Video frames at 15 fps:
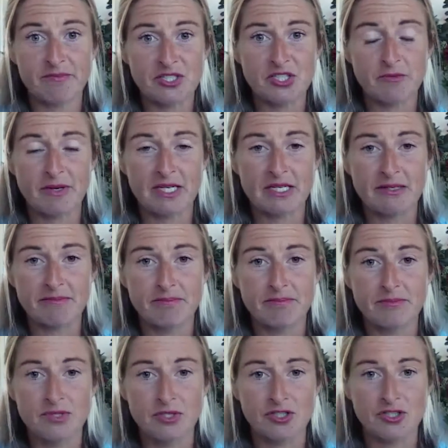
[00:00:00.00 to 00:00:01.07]
be too many
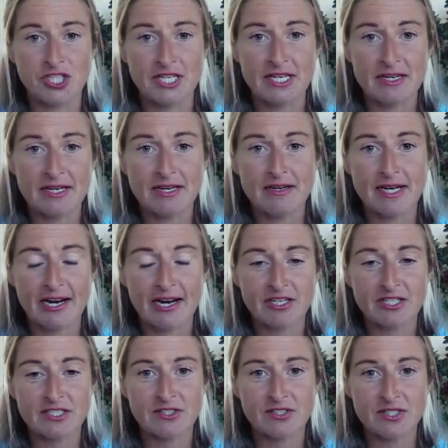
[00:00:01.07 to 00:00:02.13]
dodgy
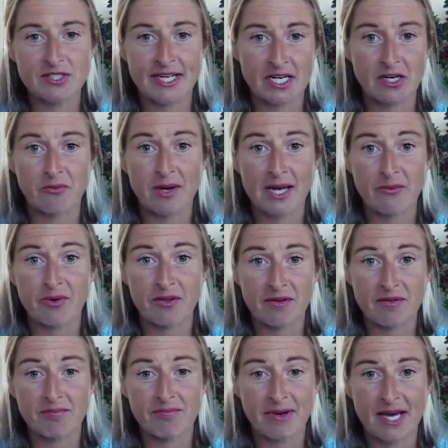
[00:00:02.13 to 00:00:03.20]
characters getting away with
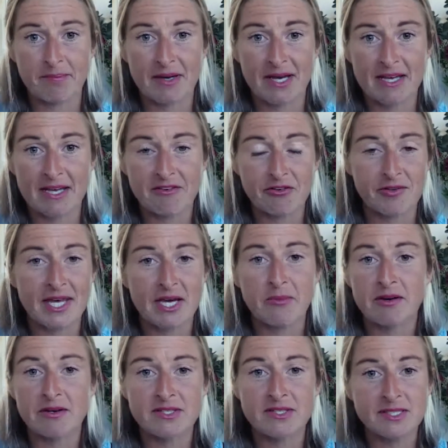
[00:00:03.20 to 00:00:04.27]
bad behavior on there.
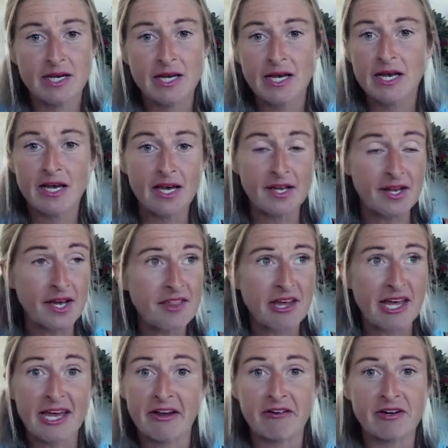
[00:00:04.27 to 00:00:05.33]
Whereas in other
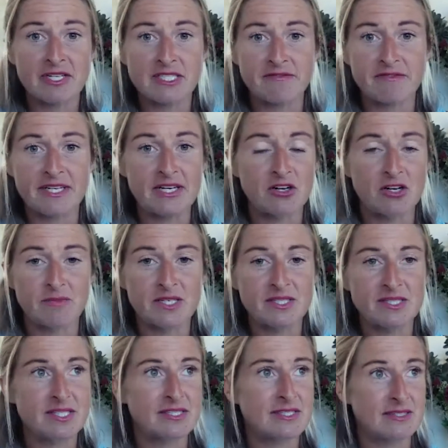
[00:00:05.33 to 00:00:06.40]
areas of e-commerce,
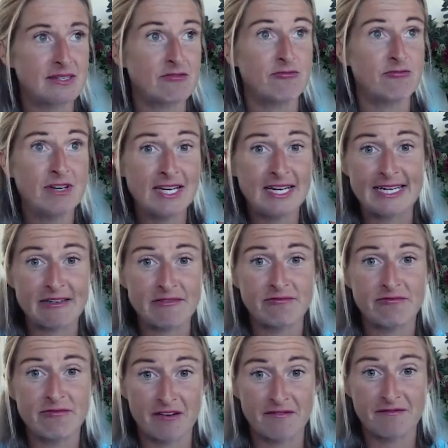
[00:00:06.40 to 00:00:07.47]
it's really
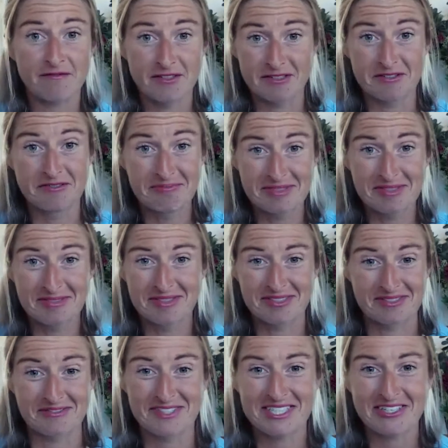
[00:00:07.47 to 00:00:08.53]
rough and sort
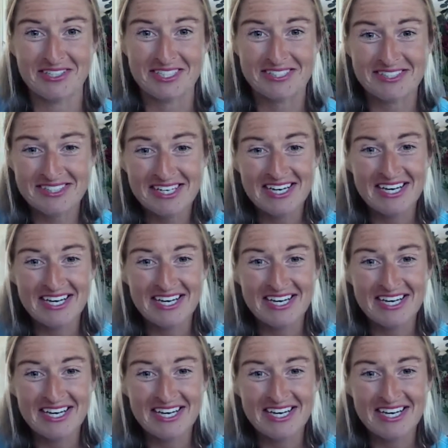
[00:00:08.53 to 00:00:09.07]
of serious,